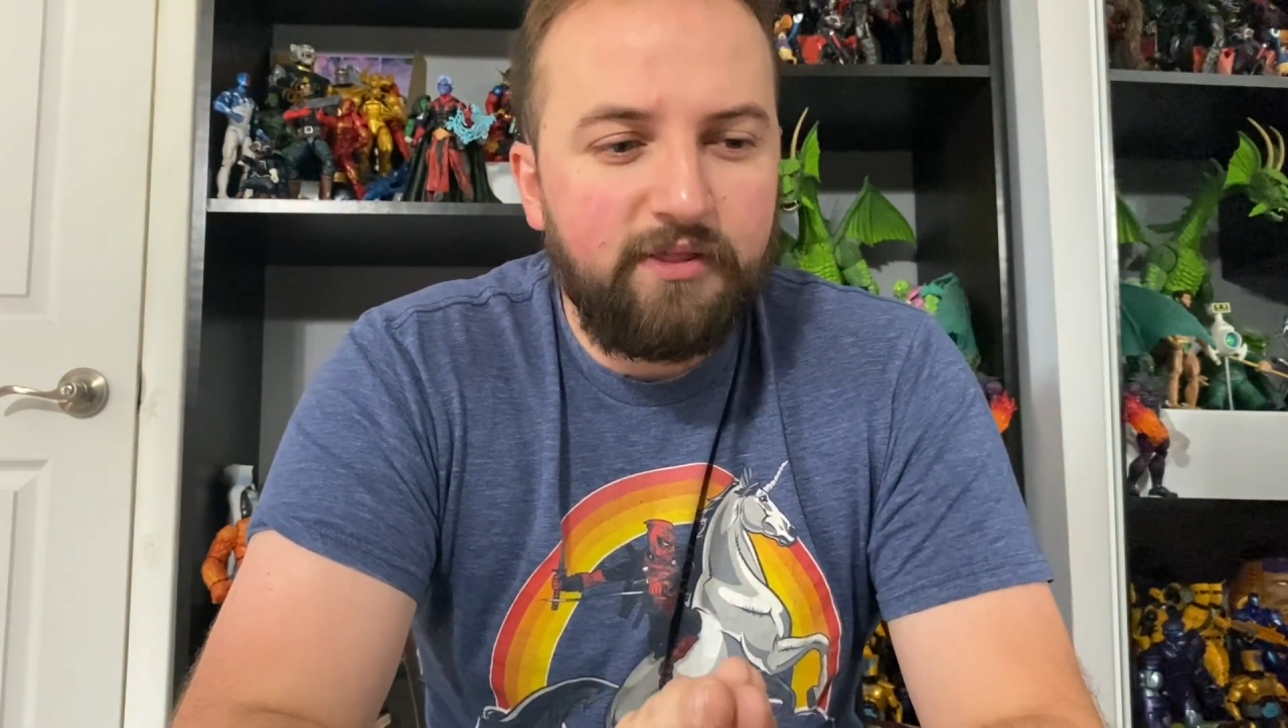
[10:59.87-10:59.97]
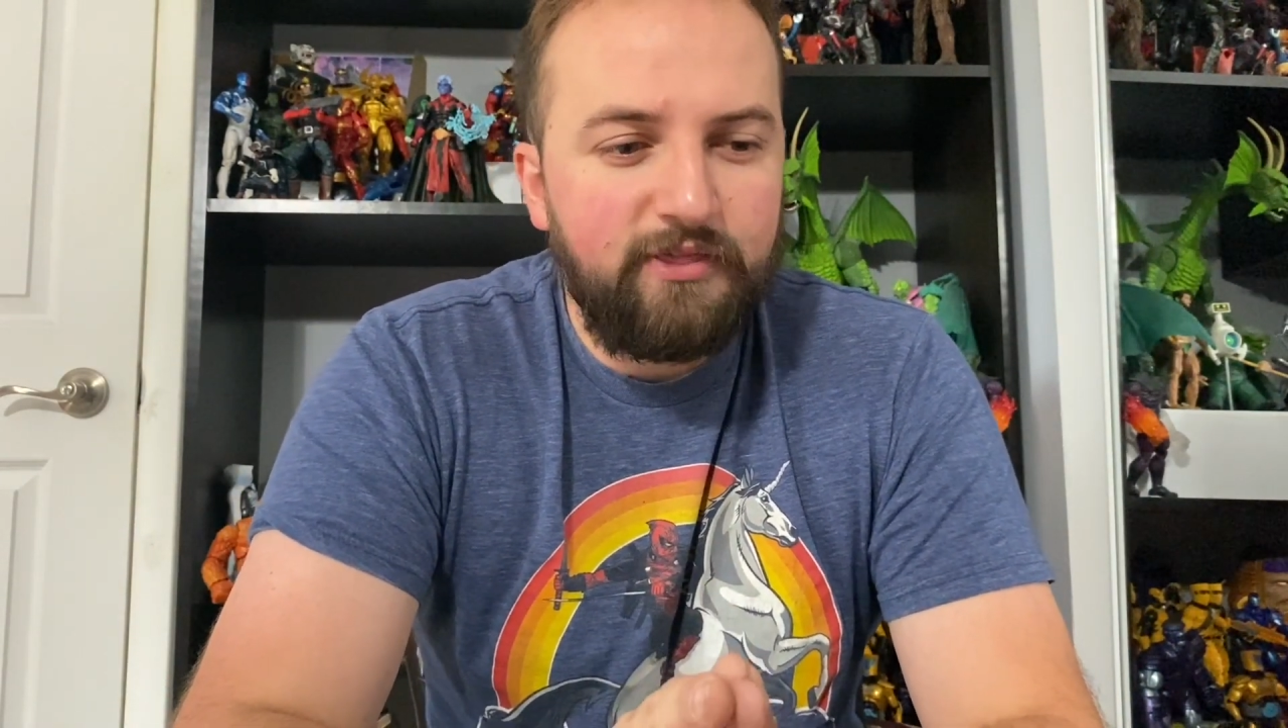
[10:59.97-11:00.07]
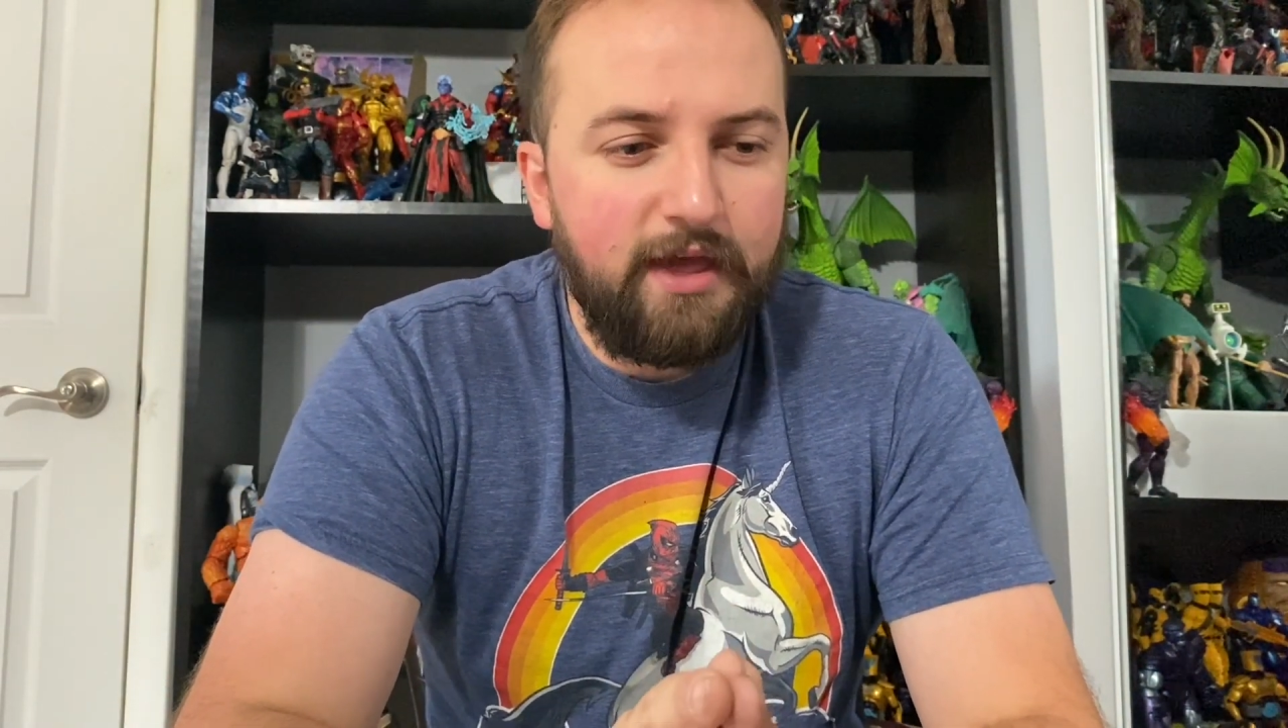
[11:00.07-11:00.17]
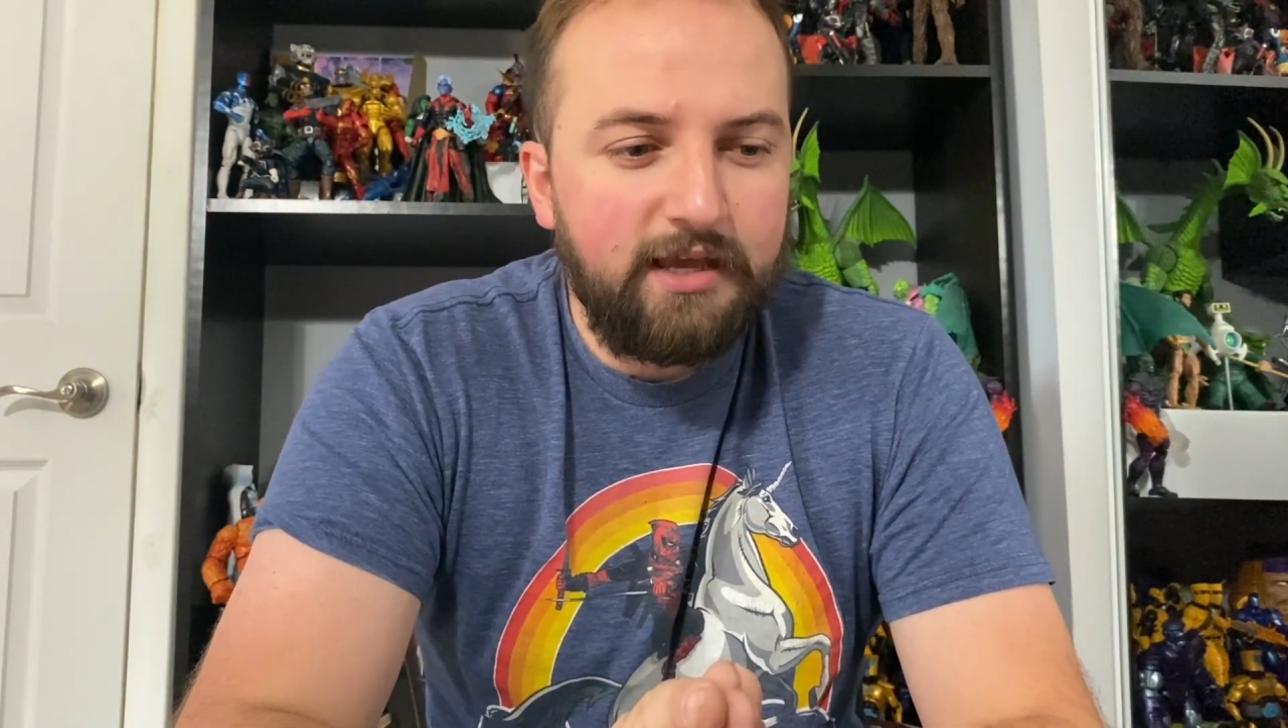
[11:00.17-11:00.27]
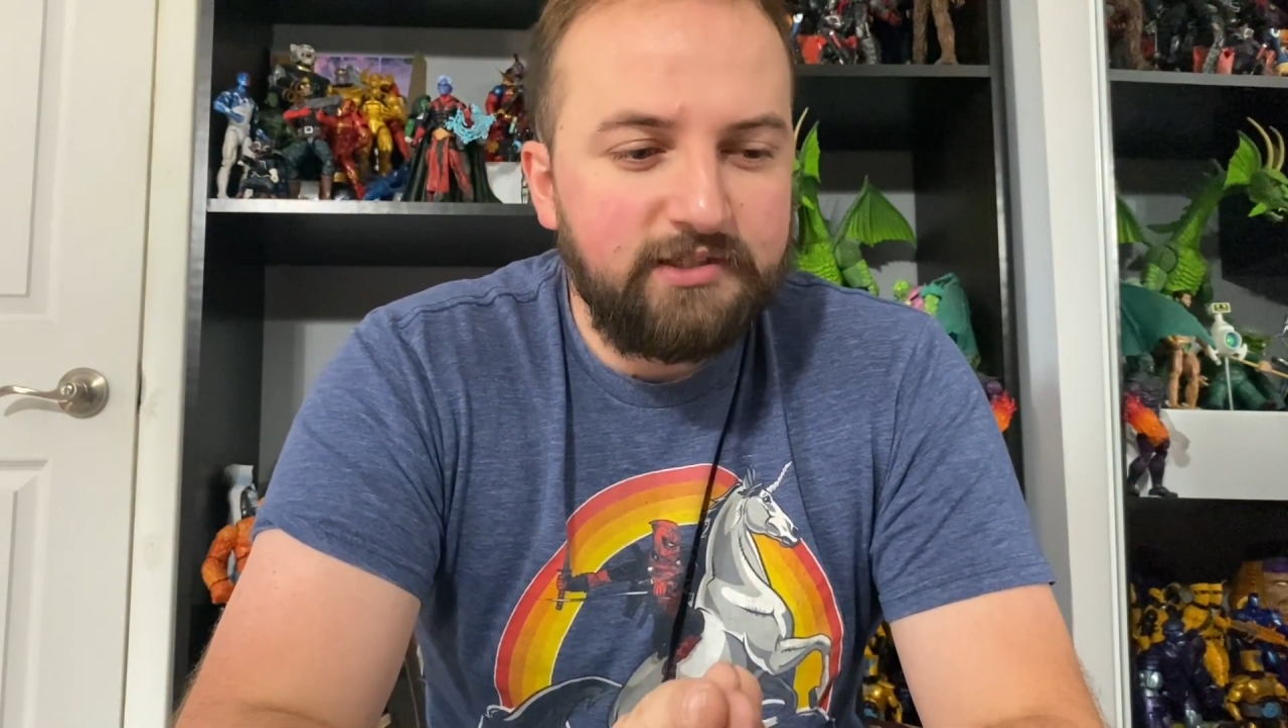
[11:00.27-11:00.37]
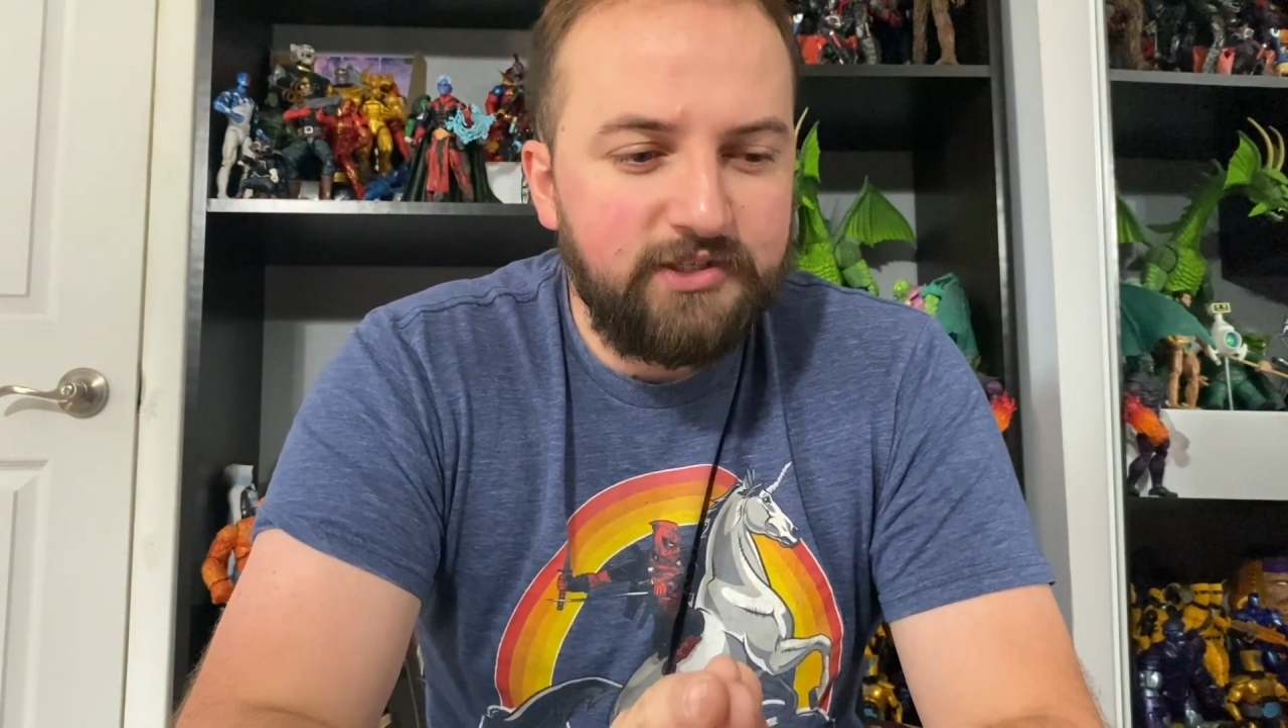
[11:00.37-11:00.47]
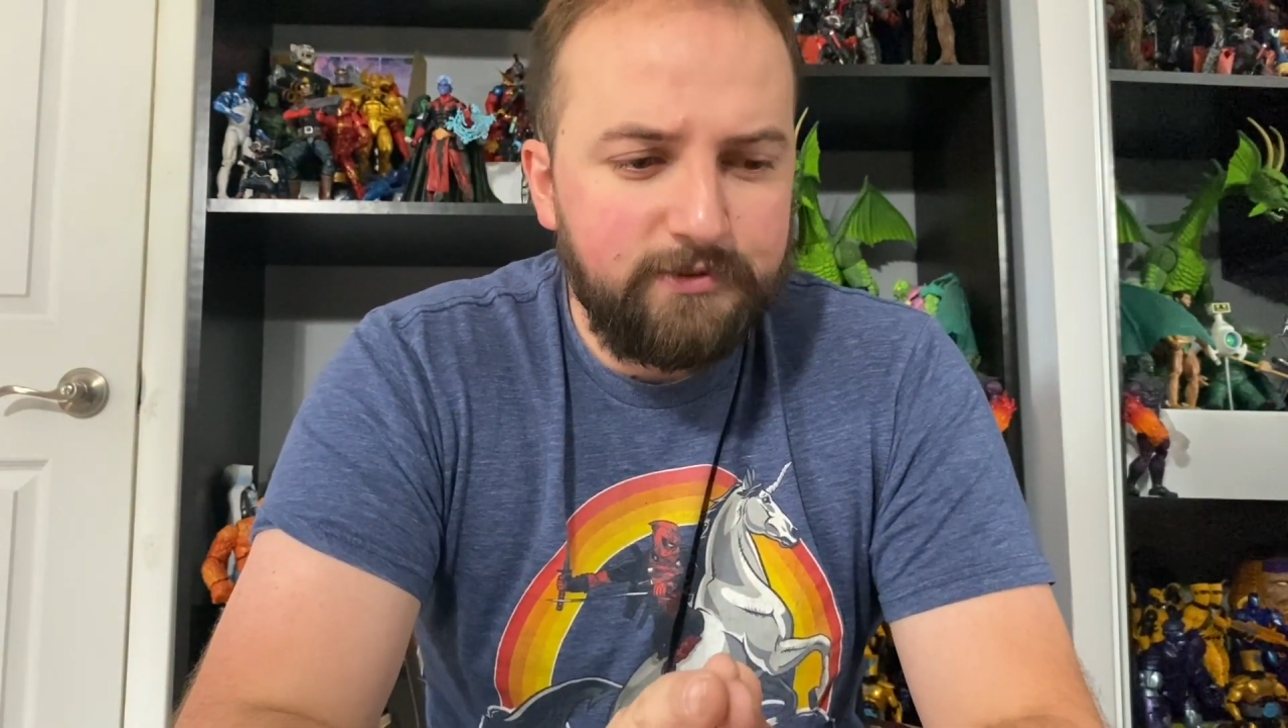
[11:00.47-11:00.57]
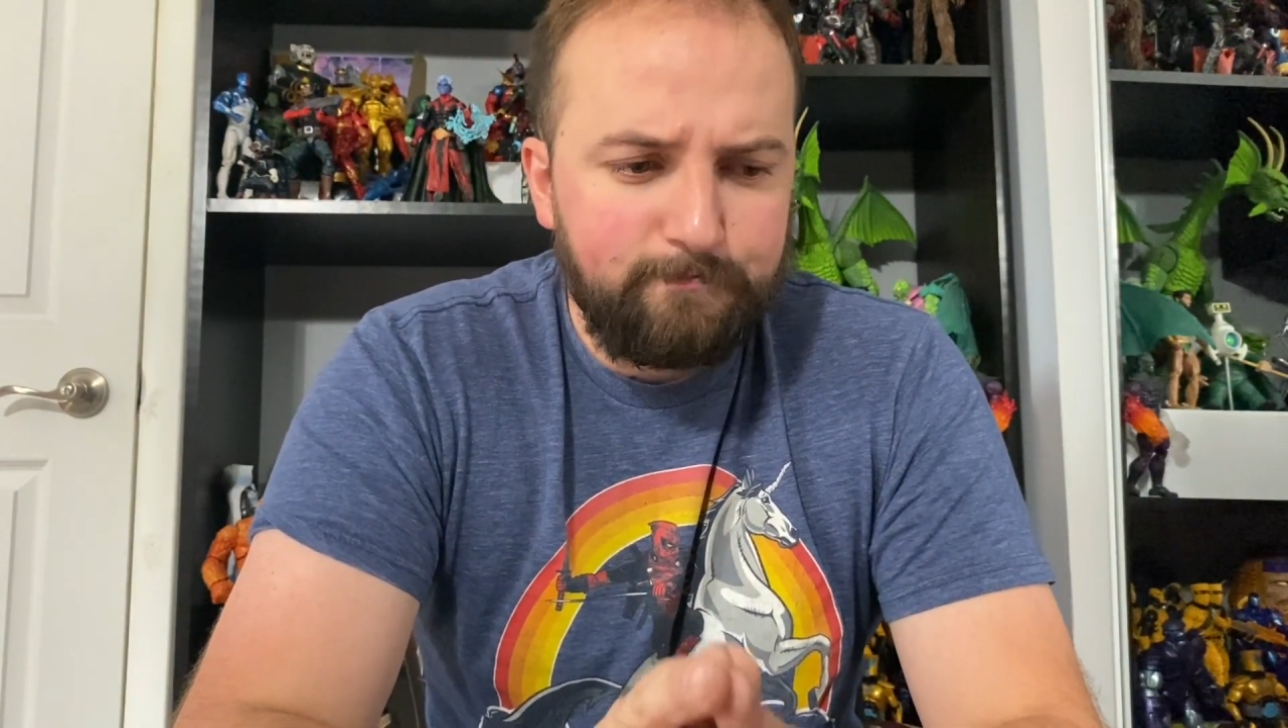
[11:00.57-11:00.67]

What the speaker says: things,